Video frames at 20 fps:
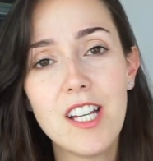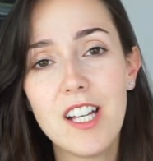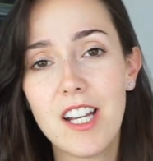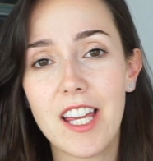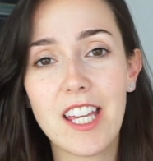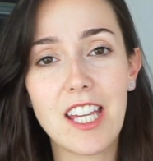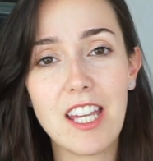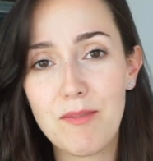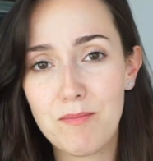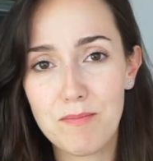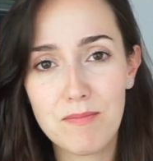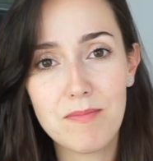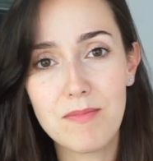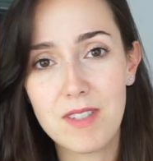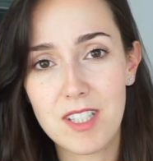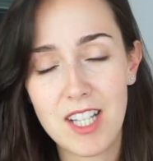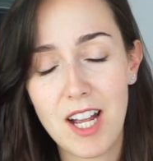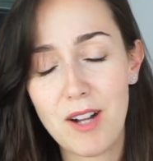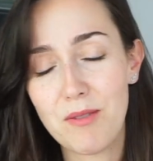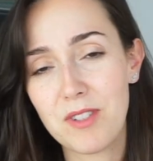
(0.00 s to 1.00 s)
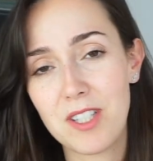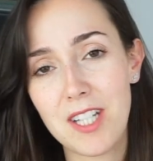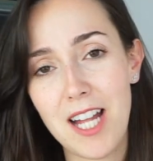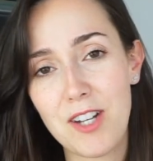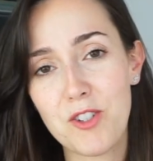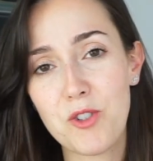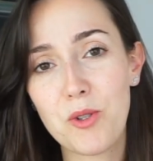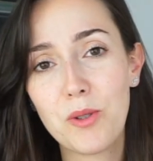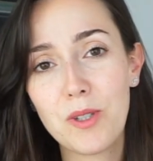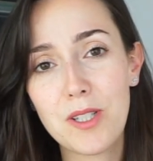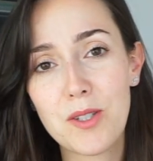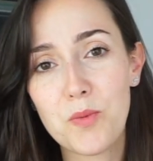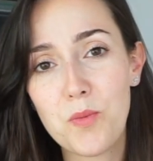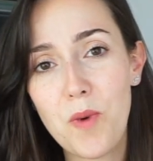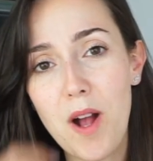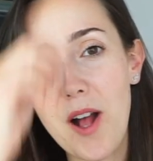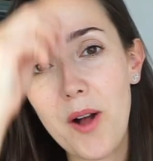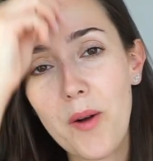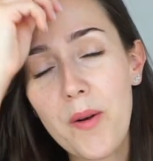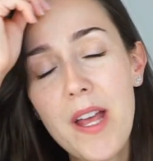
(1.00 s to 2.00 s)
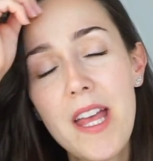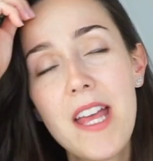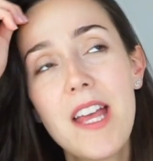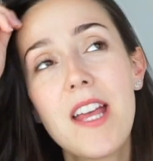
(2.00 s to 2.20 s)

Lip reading: Like, it sounds natural as well.